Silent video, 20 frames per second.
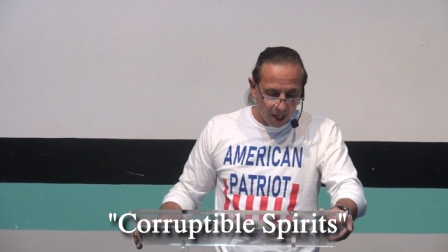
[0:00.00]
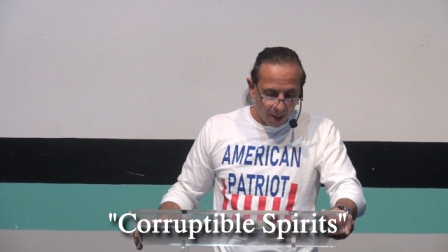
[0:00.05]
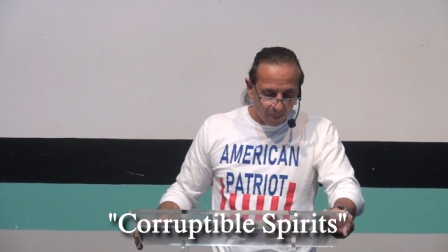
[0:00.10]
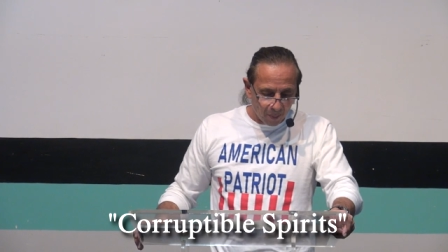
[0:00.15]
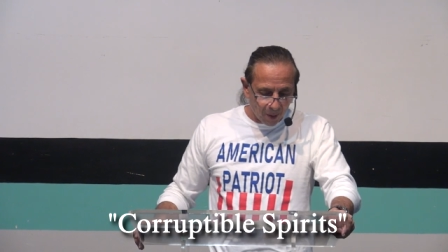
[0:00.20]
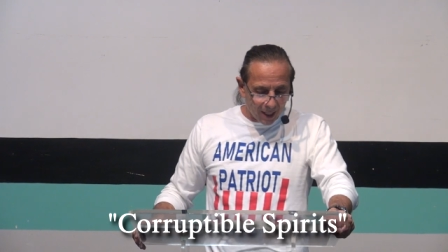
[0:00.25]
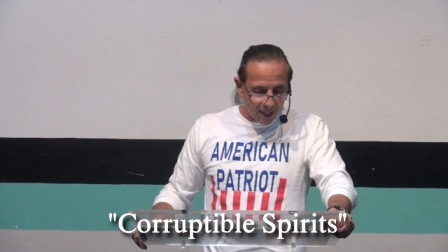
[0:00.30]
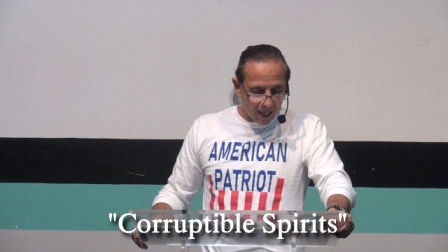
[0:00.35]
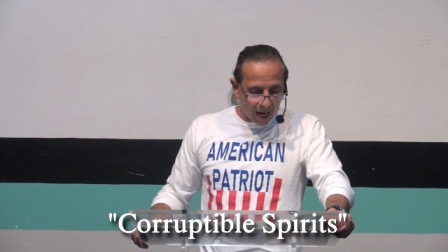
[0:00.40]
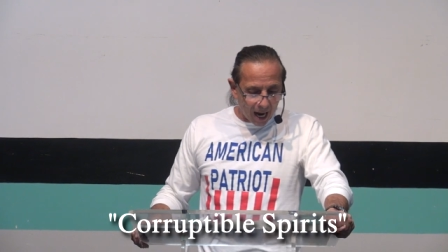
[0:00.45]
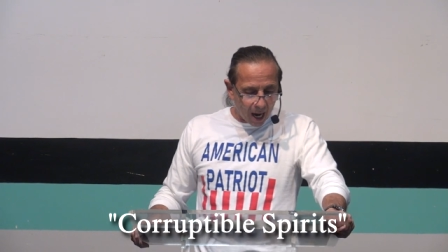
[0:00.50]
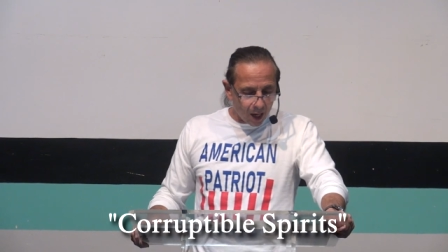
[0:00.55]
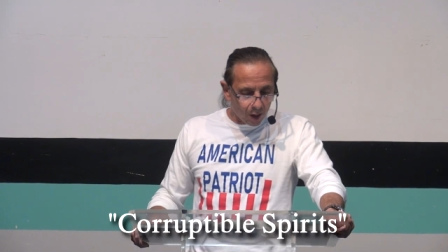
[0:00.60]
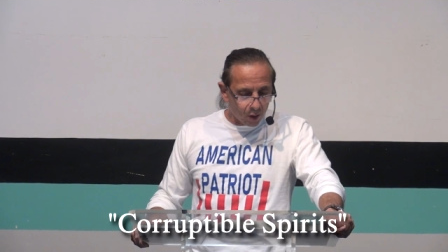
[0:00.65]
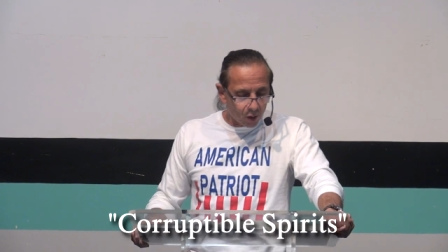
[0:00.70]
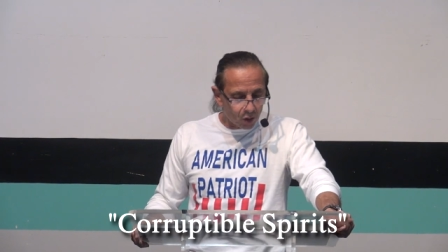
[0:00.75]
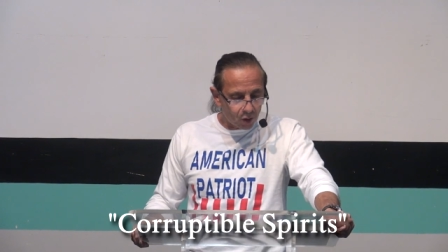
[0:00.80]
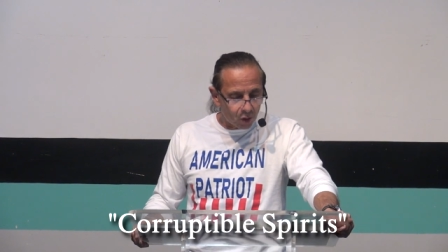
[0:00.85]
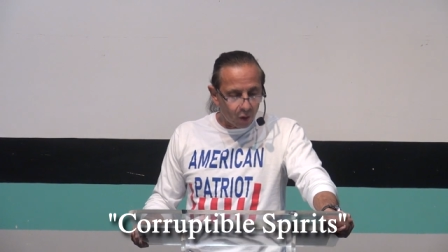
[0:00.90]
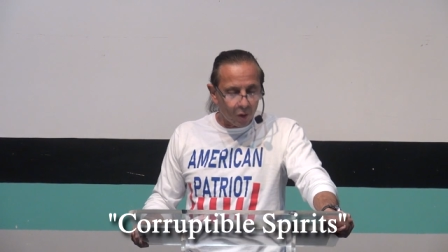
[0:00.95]
But he
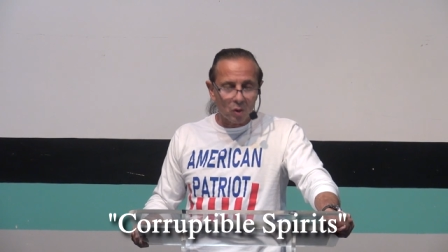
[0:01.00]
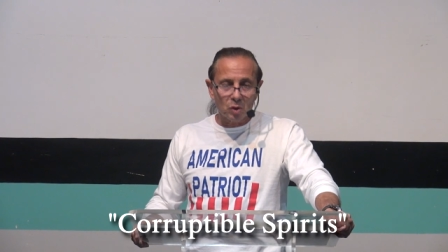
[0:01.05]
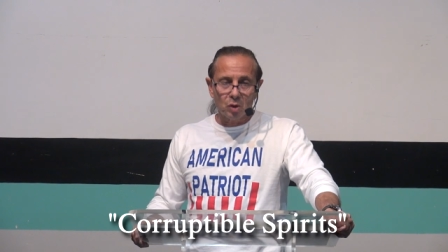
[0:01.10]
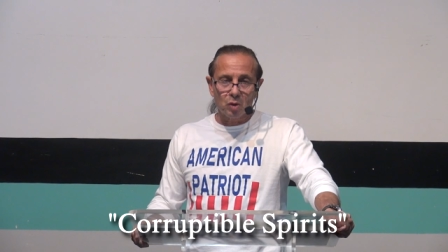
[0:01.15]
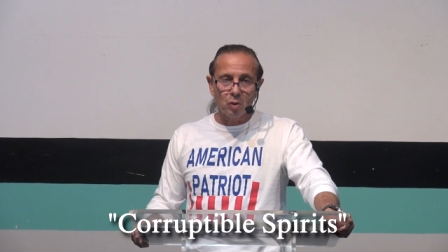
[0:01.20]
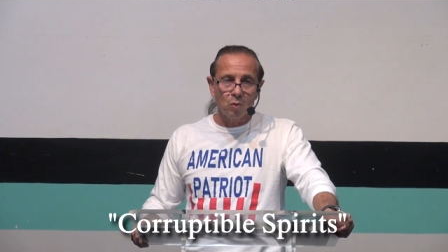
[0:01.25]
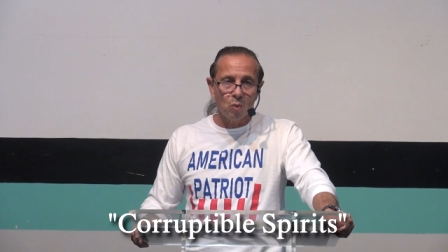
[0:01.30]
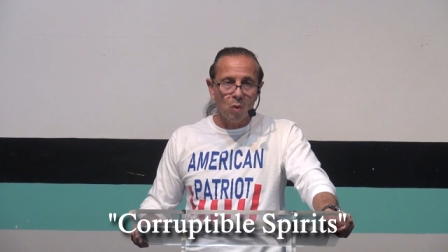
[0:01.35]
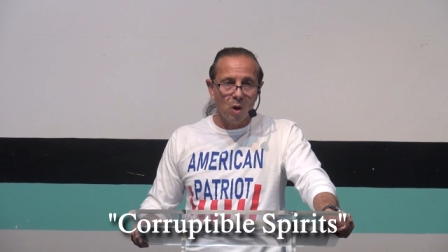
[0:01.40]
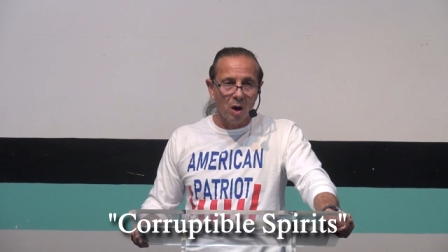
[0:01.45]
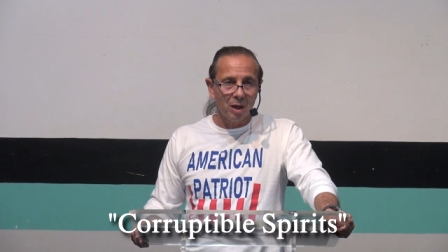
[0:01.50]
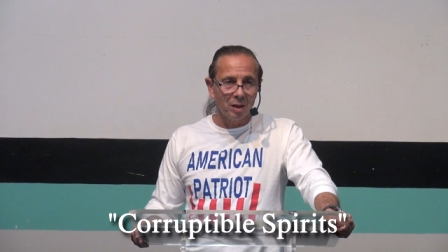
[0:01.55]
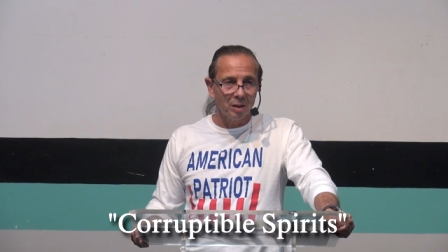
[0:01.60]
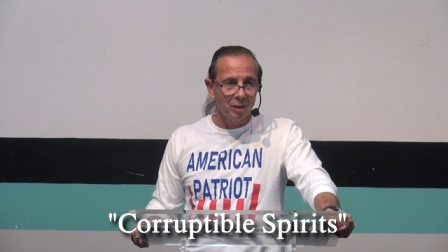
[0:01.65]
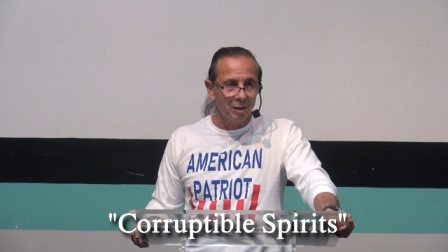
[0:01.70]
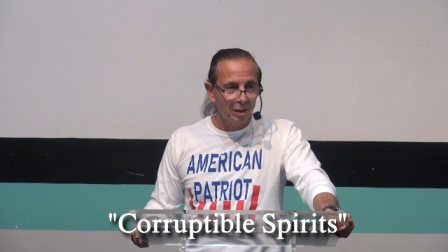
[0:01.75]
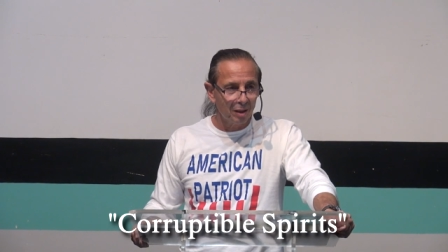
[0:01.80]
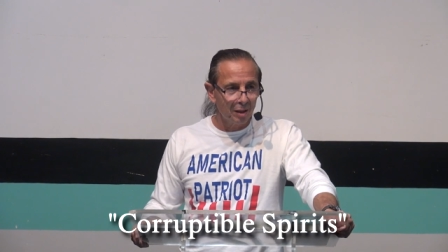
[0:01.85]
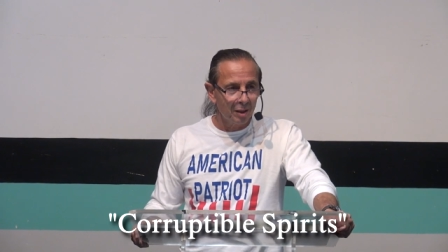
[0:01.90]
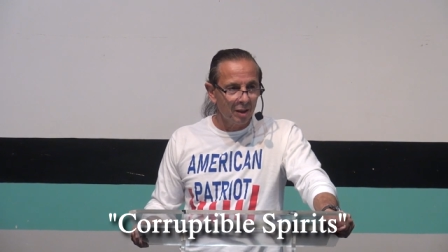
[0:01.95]
honors those who what?
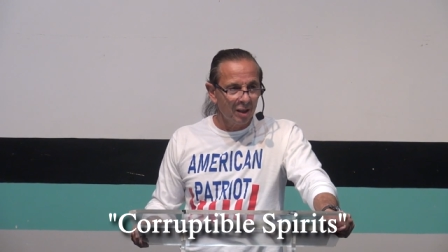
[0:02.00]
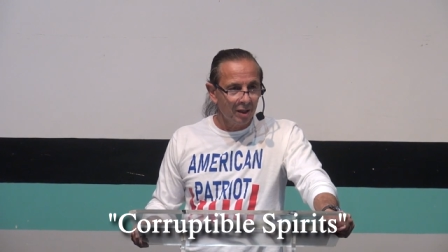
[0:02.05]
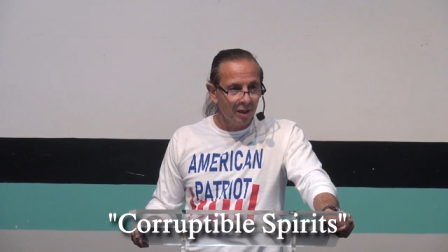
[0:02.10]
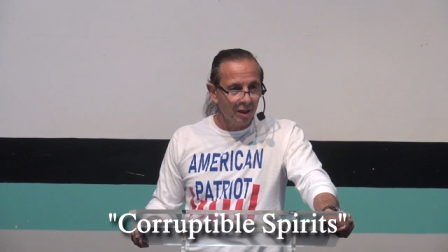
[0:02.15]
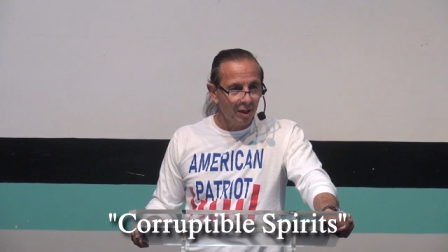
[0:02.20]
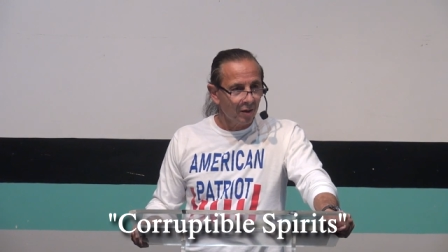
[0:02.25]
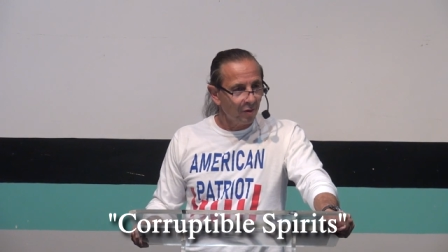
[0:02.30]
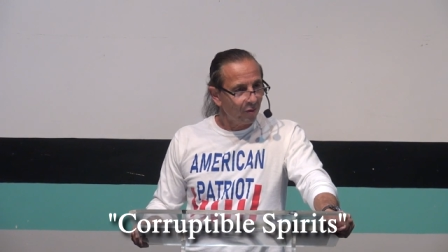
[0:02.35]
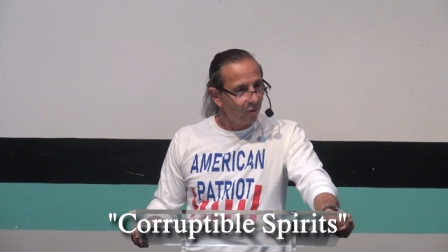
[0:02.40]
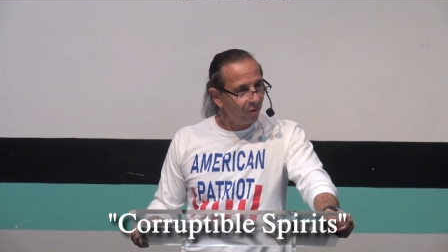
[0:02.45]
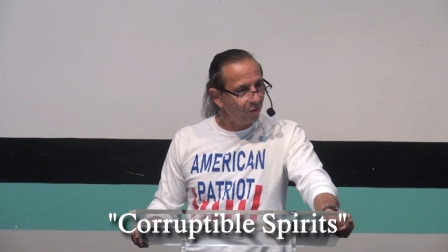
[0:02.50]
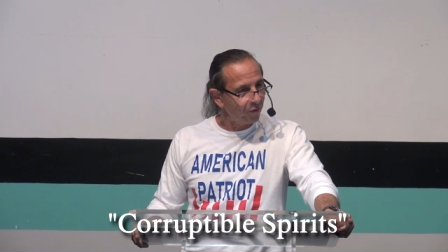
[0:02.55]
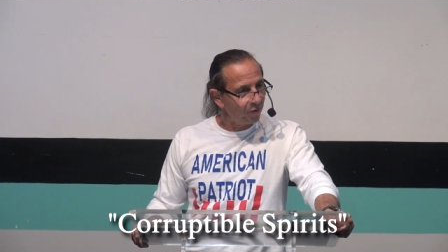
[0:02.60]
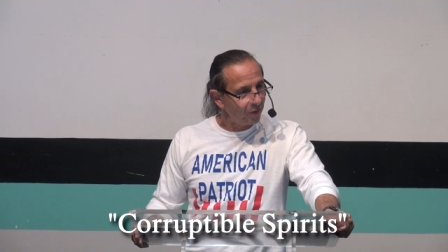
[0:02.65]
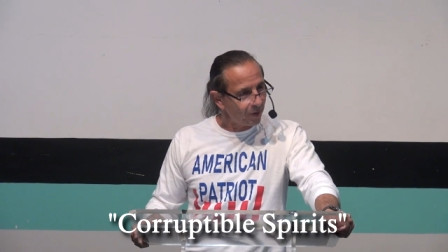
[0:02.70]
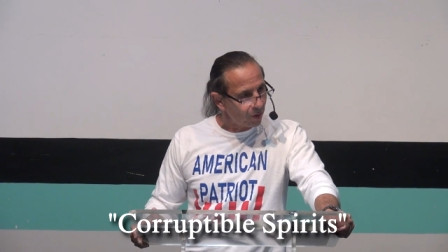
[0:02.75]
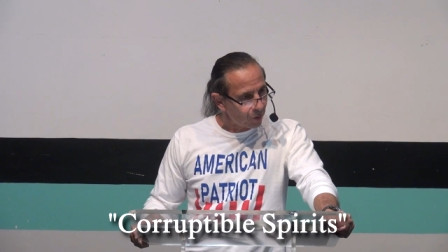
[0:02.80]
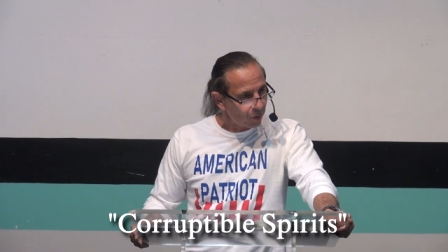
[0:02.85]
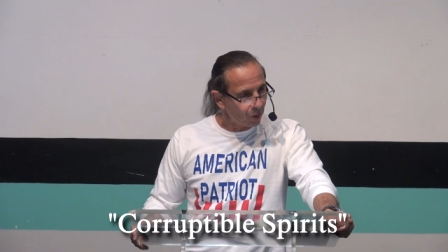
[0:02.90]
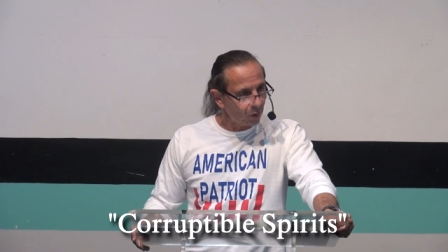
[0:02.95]

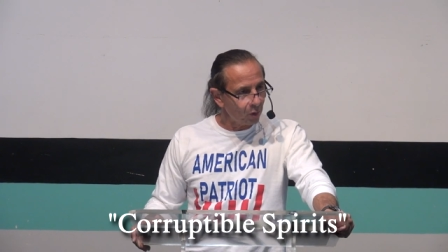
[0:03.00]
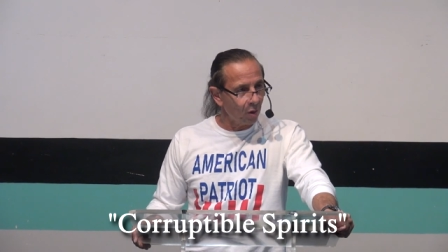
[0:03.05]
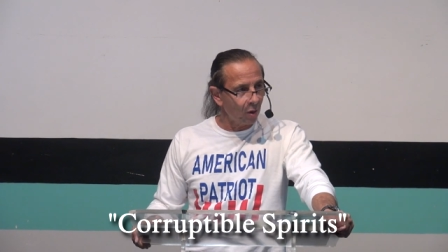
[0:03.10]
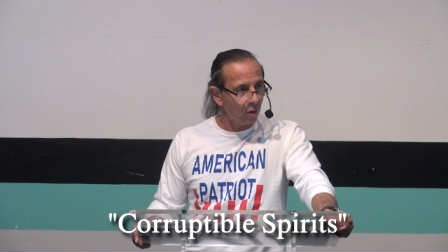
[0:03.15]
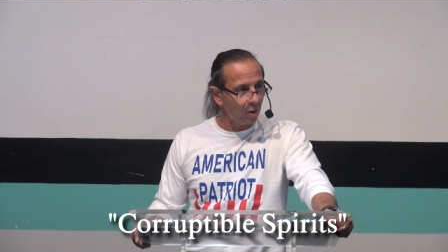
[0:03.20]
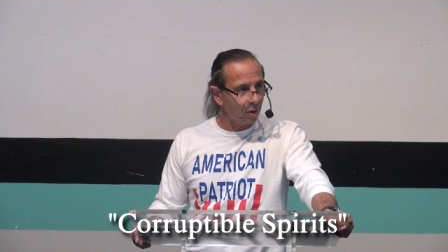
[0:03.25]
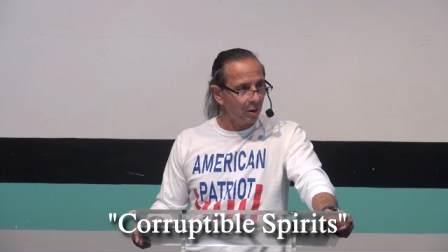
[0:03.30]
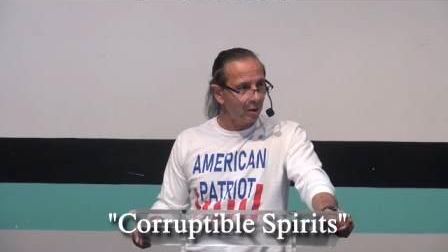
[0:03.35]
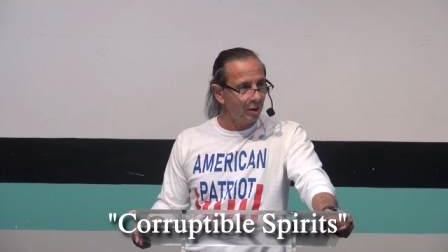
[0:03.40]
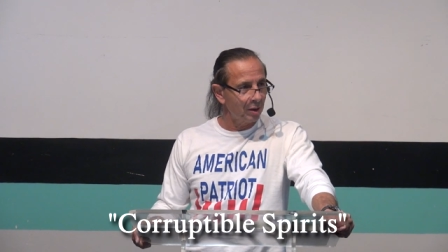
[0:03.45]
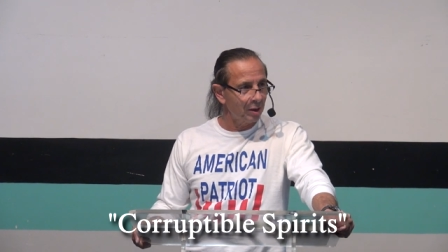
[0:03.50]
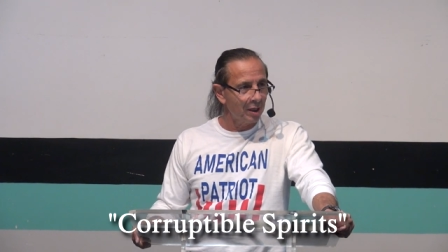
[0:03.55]
Fear the Lord